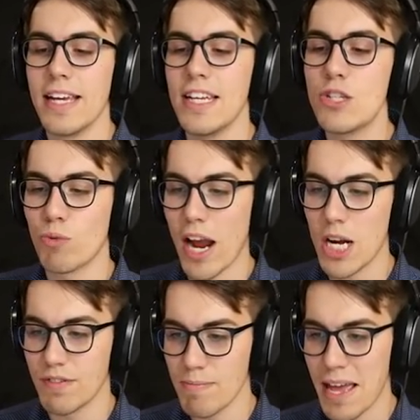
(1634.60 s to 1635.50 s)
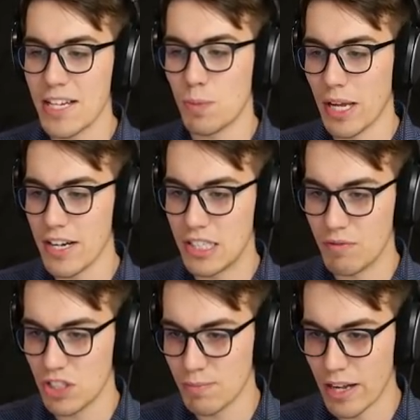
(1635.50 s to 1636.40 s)
In each round of a match, players
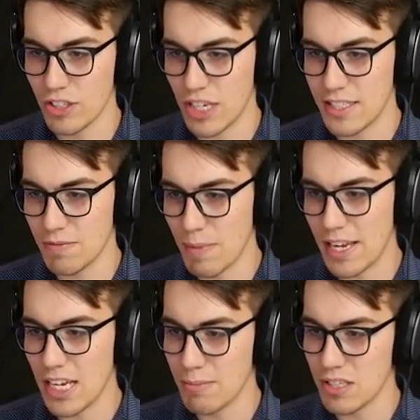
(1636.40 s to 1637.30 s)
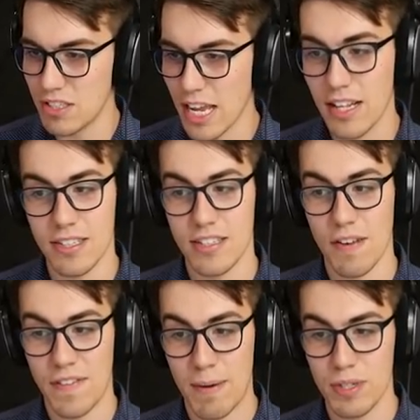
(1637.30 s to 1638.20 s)
have a small chance of making a mistake, let's
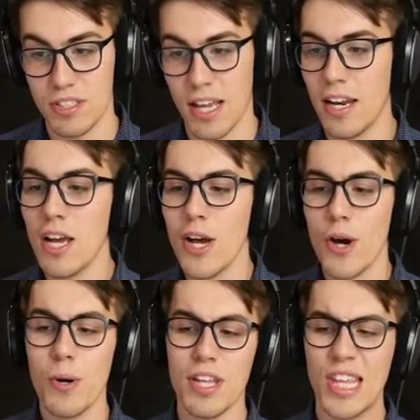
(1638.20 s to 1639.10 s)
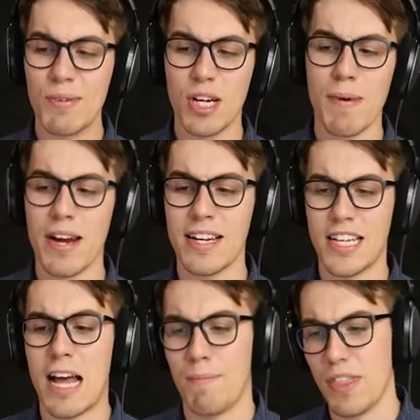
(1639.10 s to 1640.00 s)
say 5%. Who do you think will come out on
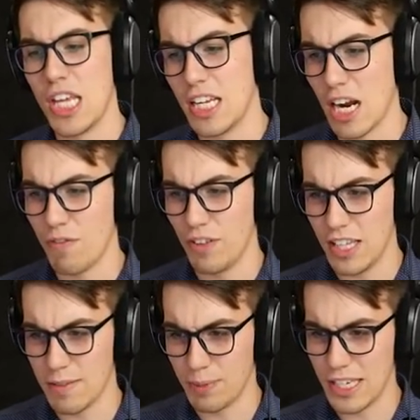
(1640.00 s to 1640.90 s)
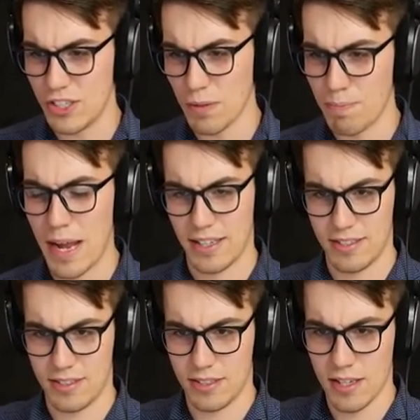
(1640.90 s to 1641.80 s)
top? Think carefully, then place your
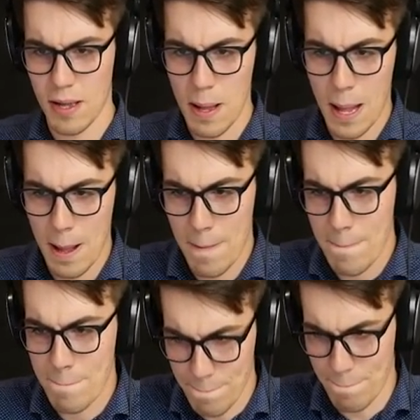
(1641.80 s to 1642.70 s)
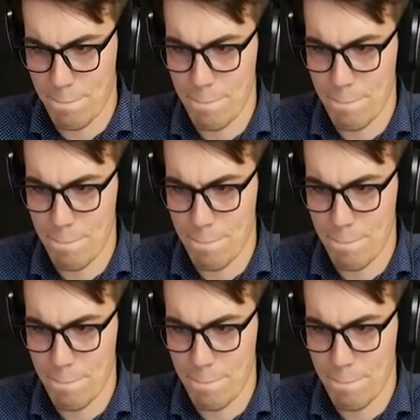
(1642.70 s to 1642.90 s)
bets. Hmm.